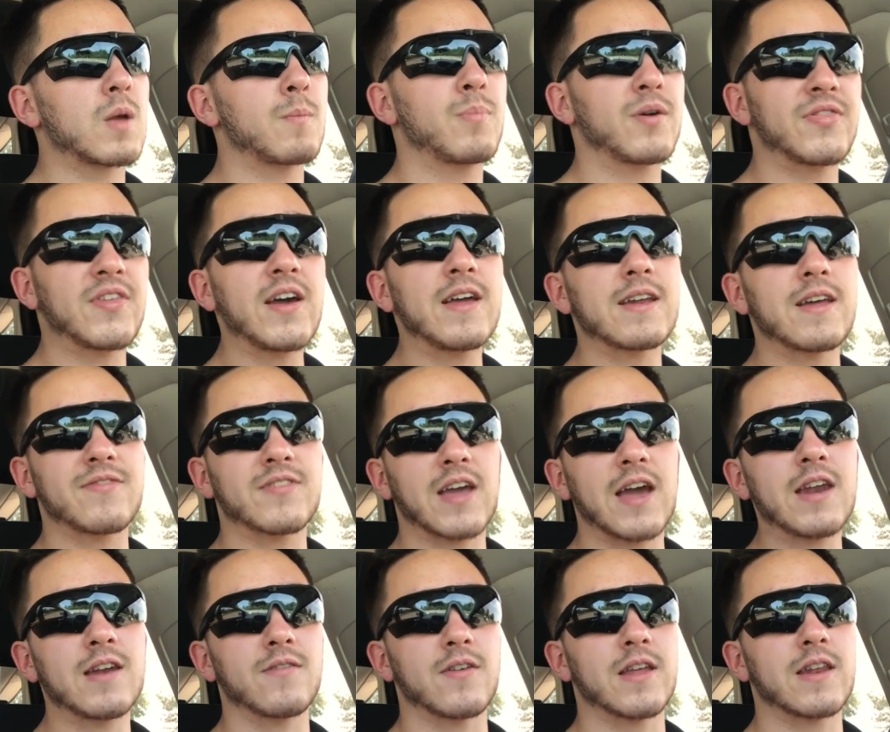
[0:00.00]
But then at the
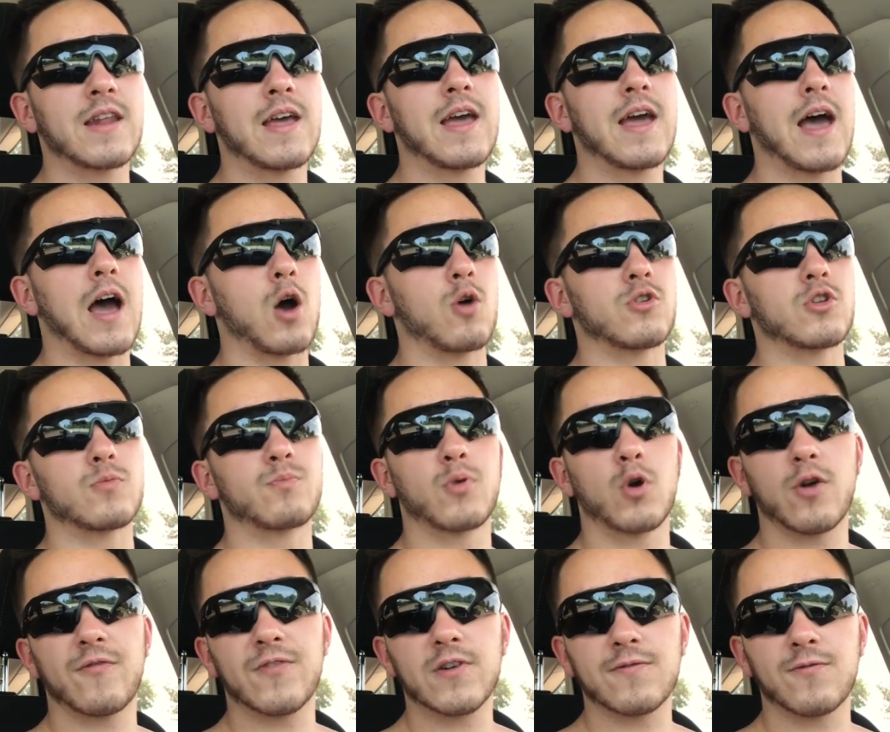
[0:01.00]
end of it, I would do
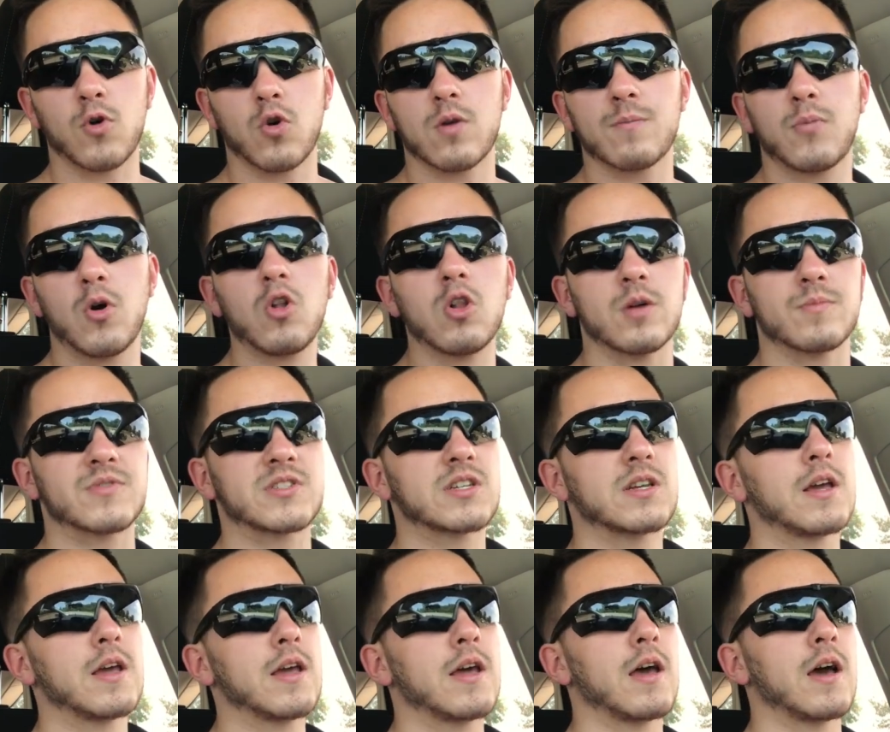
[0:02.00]
perfect form pull-ups,
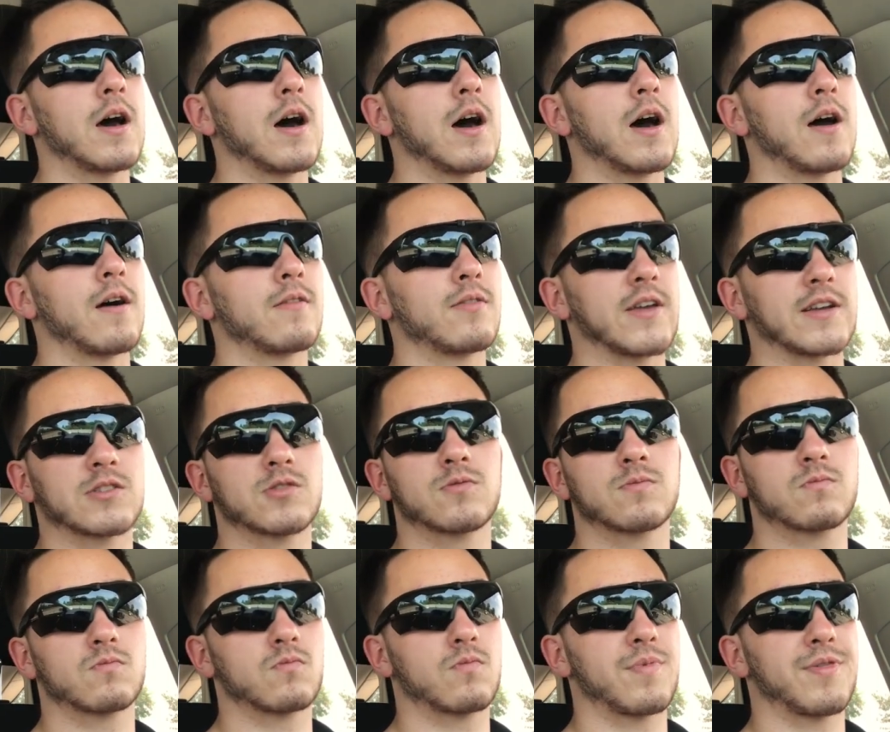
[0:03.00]
like
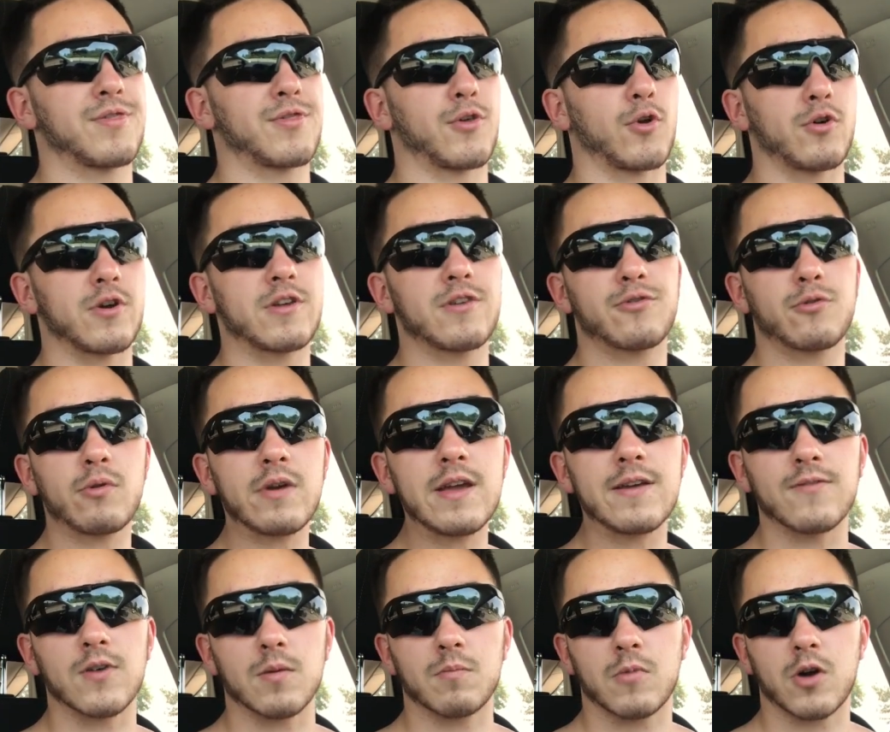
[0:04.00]
33
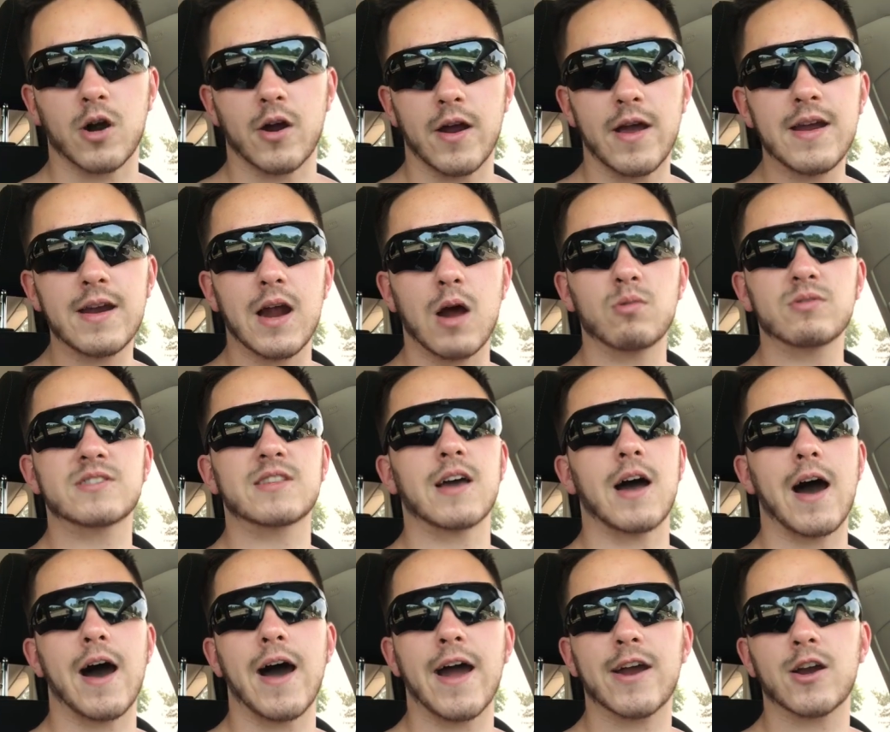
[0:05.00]
of them, all right? I was the
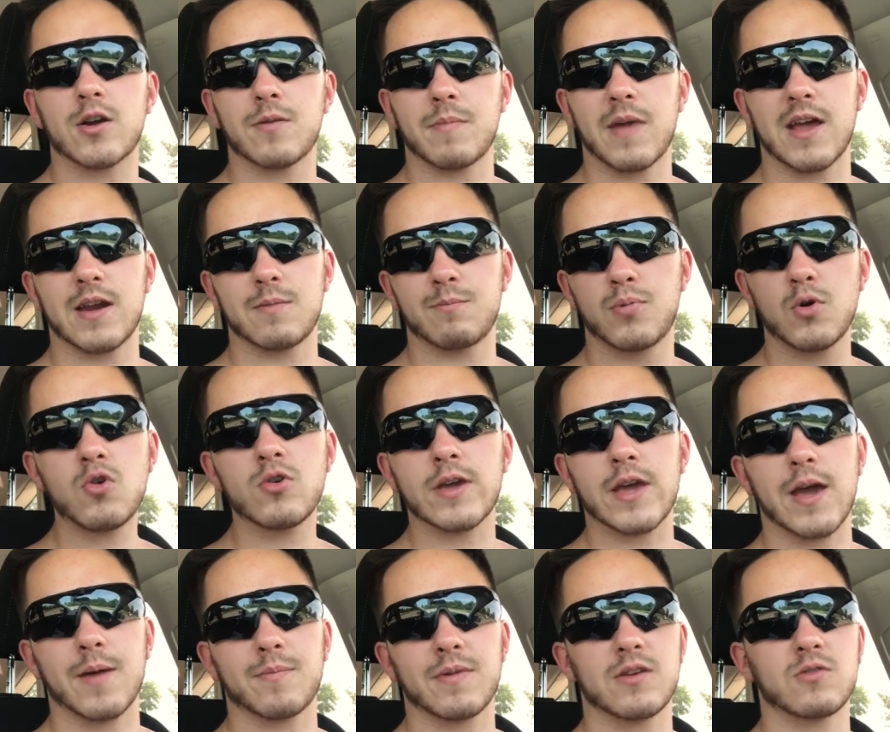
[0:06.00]
Iron Man in boot
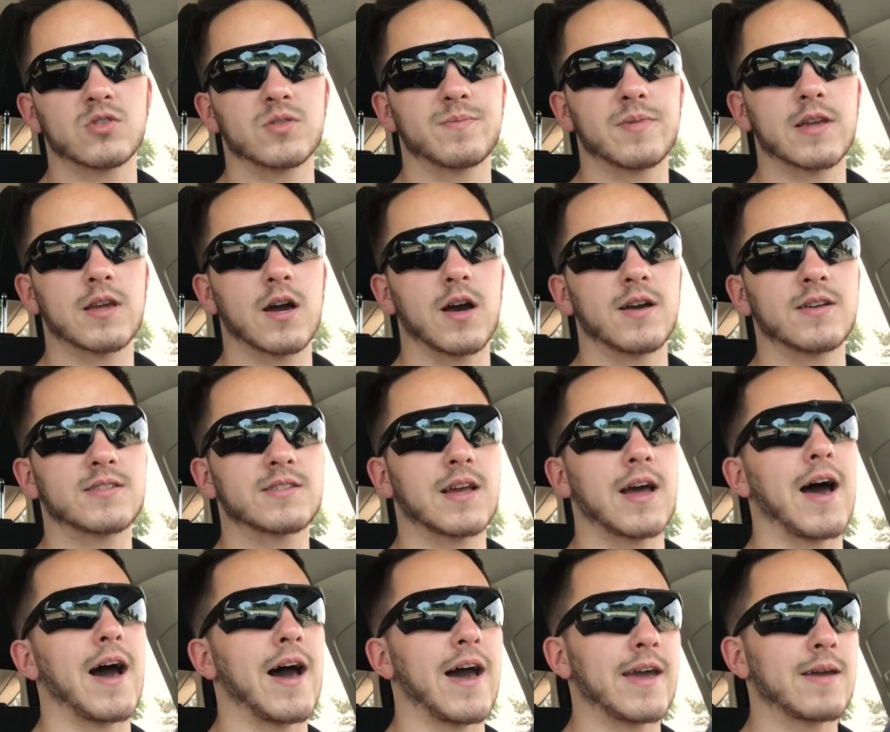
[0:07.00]
camp, and it was because
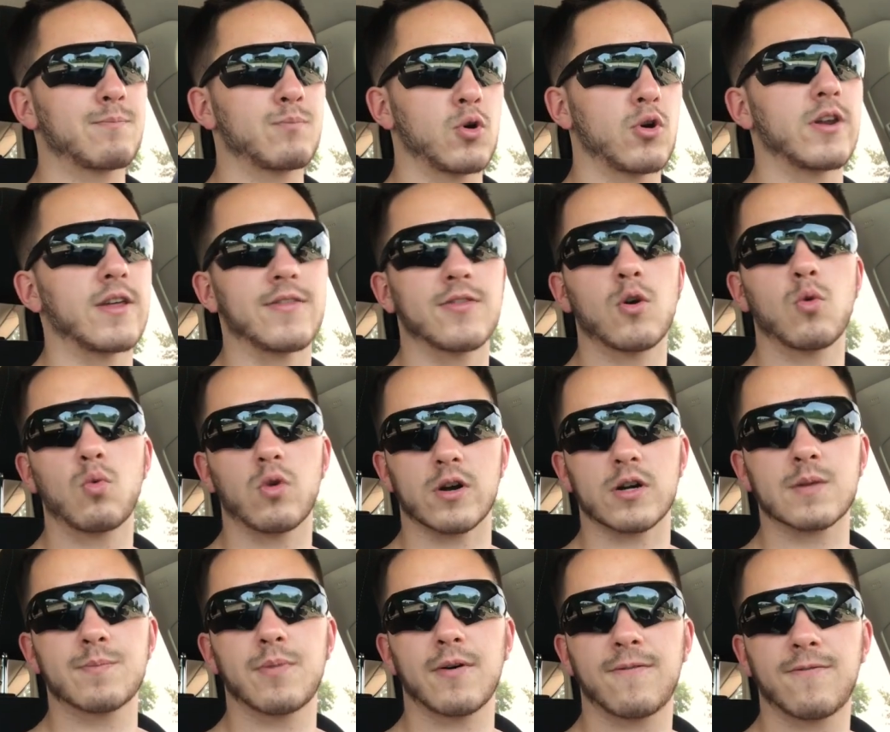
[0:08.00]
I put in the
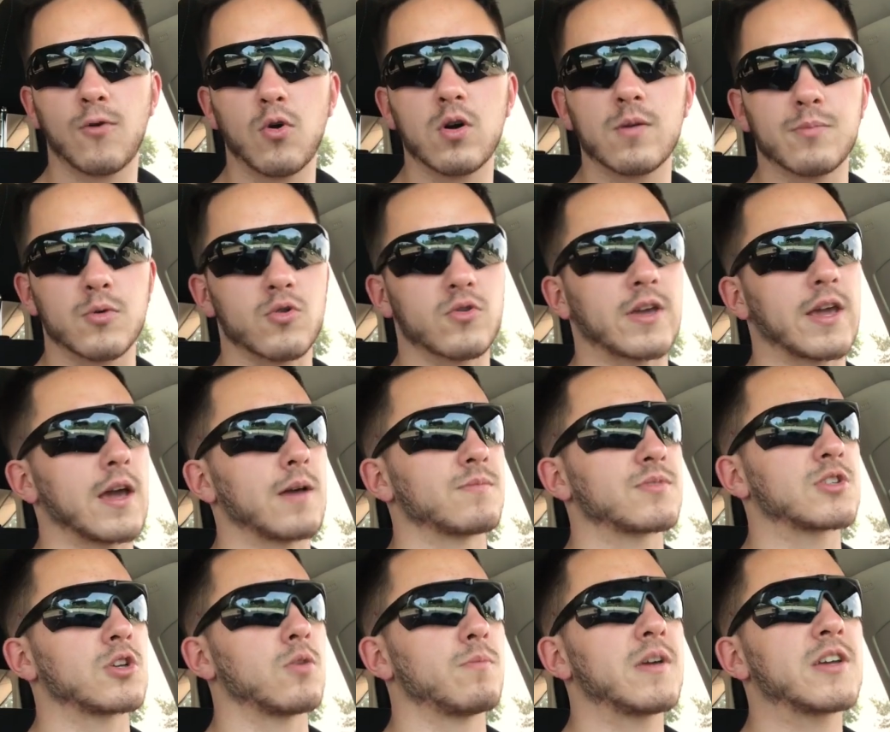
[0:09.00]
work before boot camp.
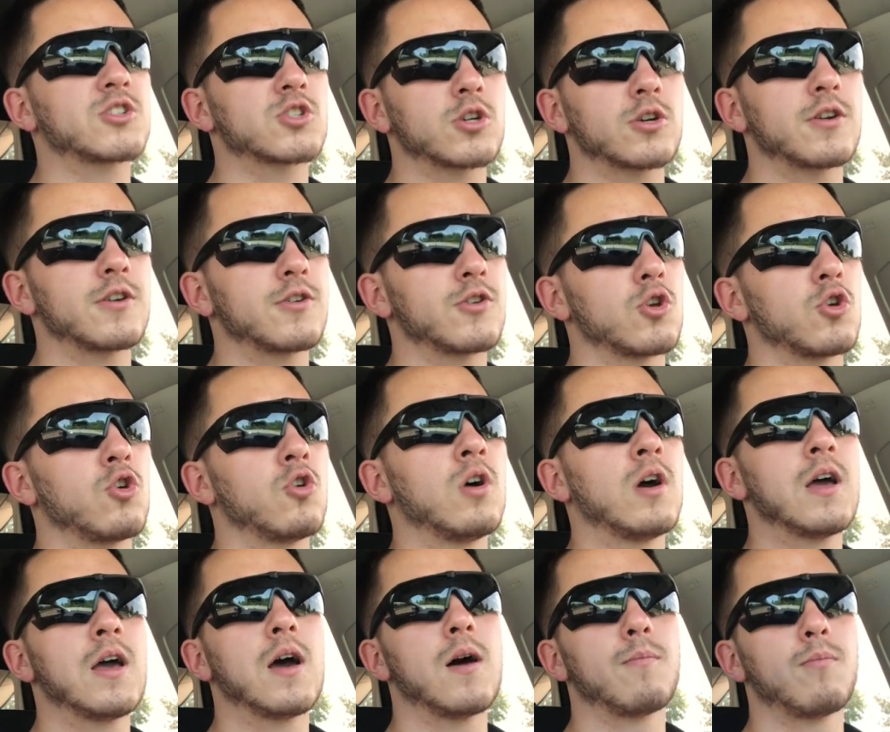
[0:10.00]
So make sure to do
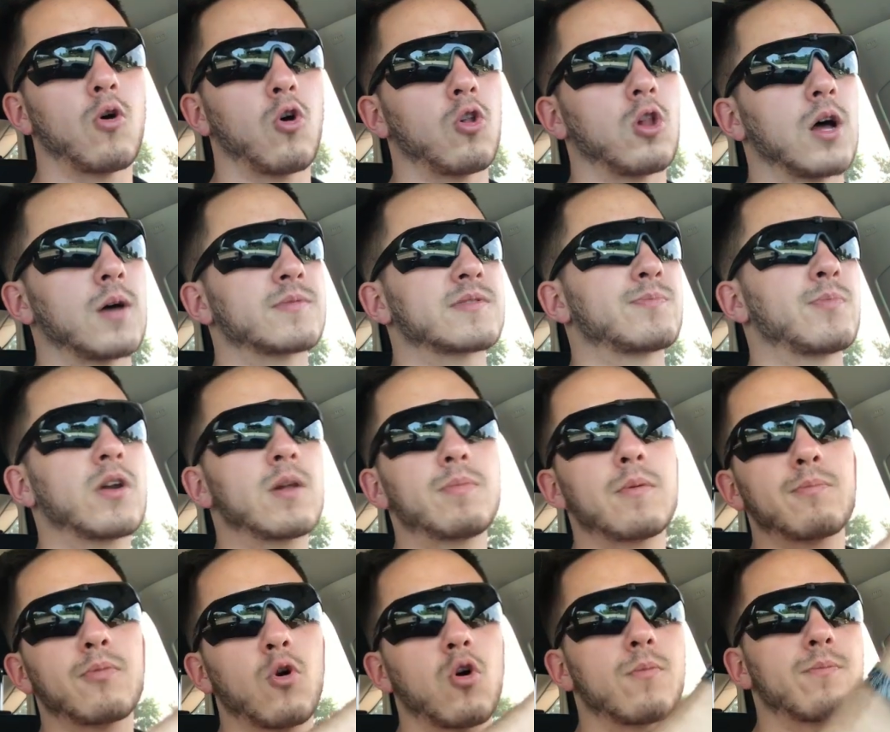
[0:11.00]
pull-ups, put up
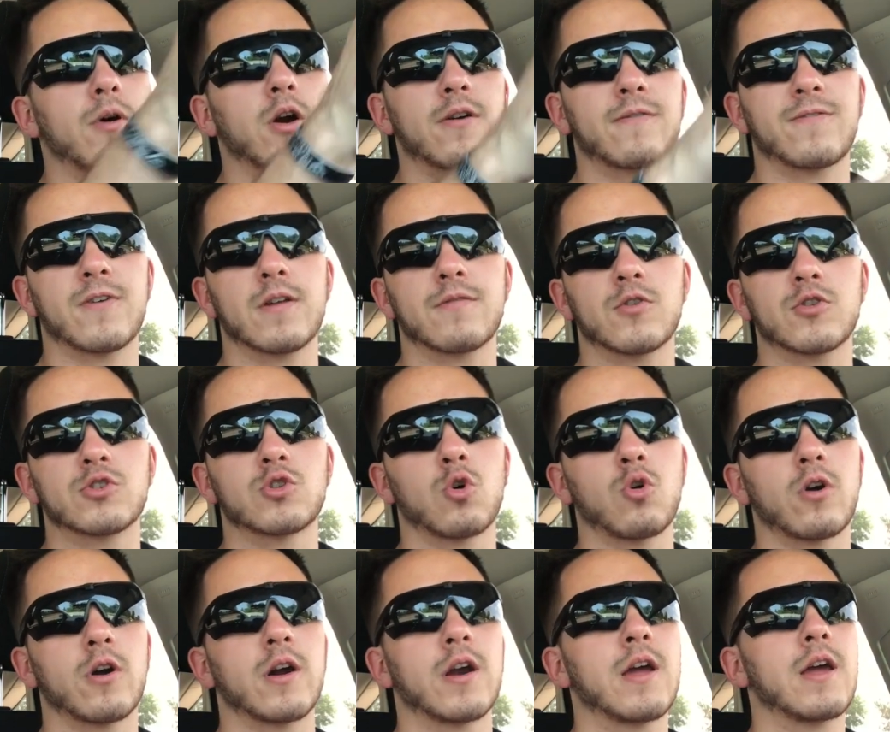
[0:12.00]
a pull-up bar in front of your
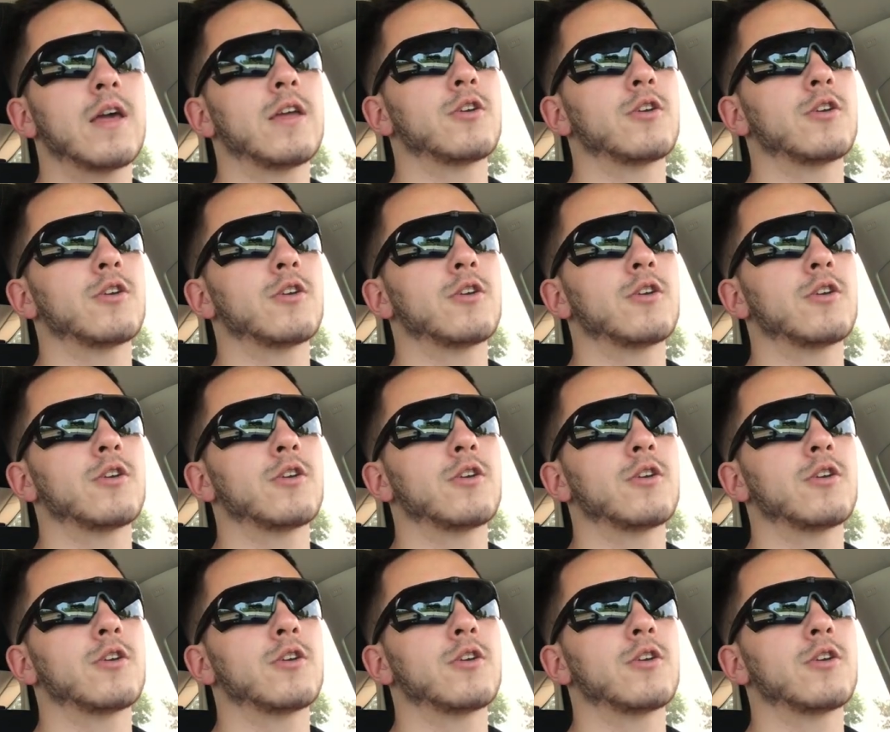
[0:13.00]
door.